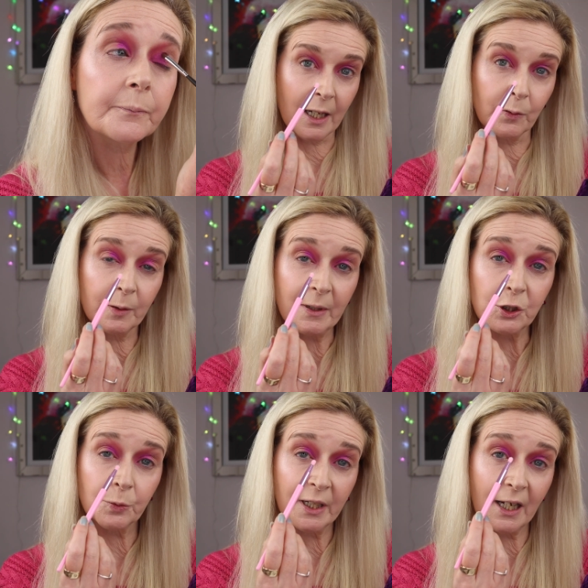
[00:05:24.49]
Okay, I want to
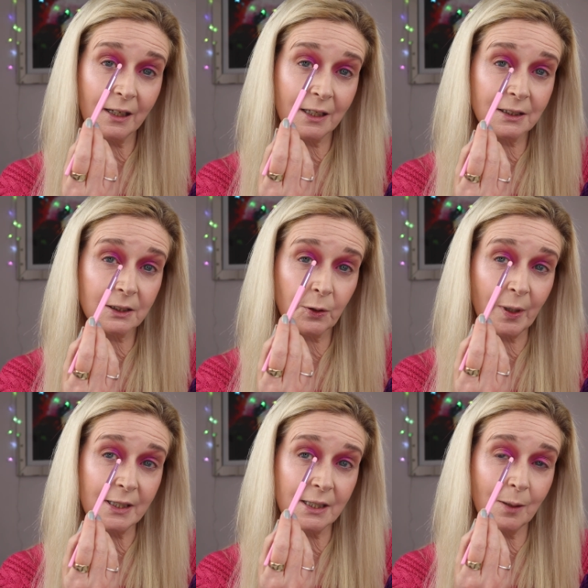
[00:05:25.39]
make sure we keep things
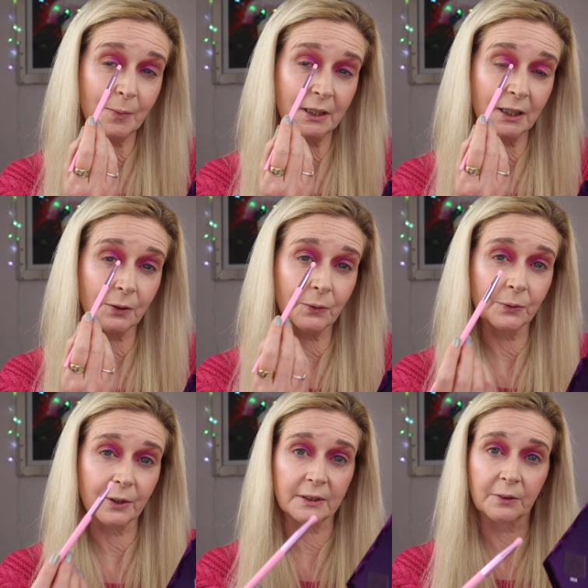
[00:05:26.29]
quite deep in the inner
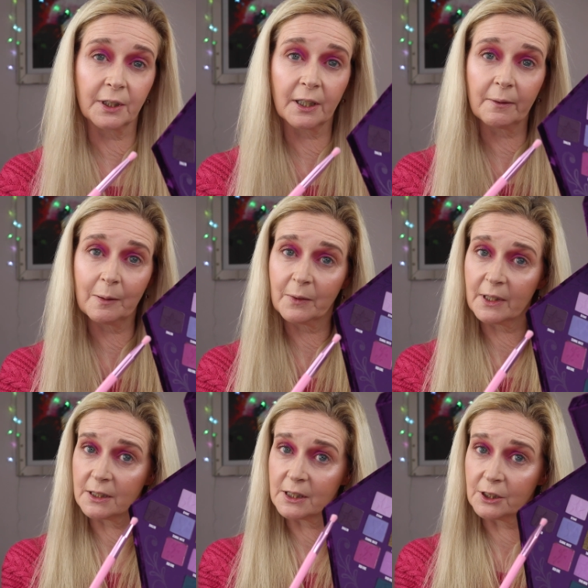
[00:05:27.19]
corner, so I'm going to go in
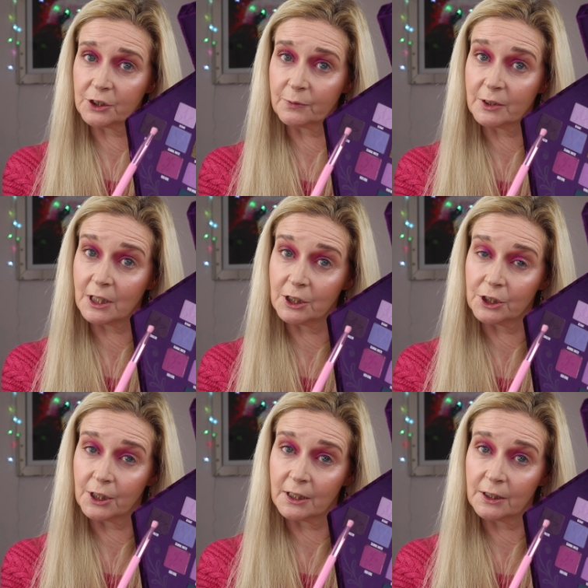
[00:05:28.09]
with a touch of
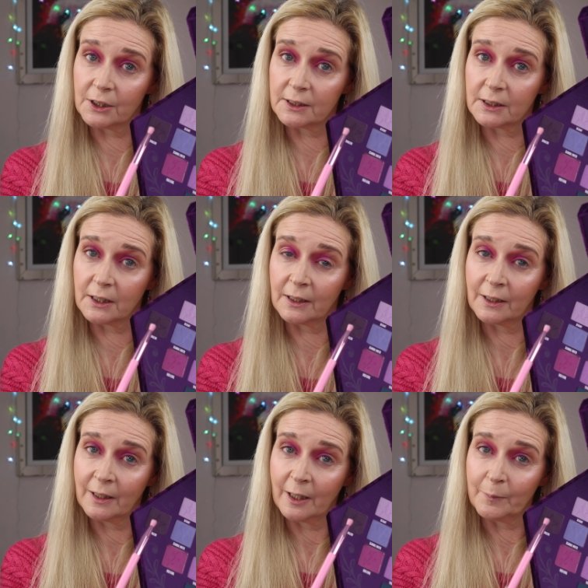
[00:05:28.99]
Dungeon just to
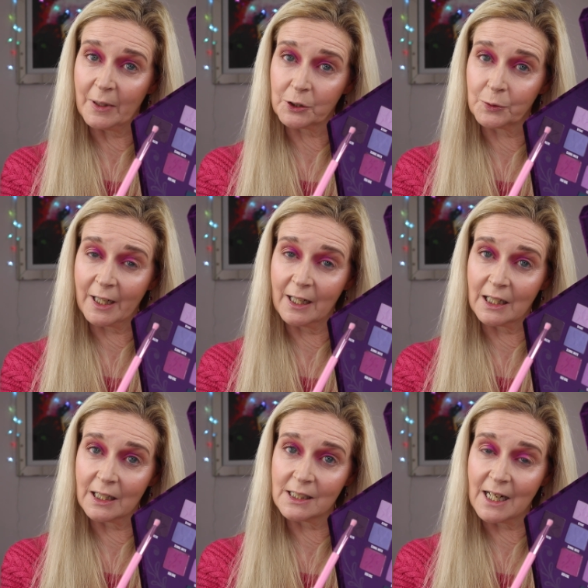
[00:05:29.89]
make sure I keep
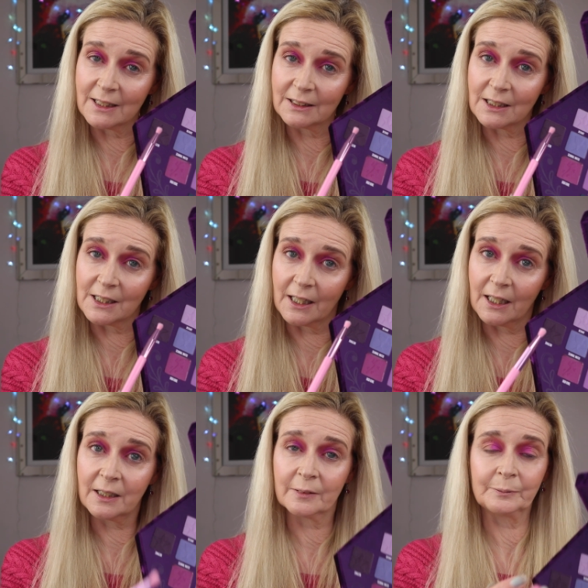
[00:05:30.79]
that intensity.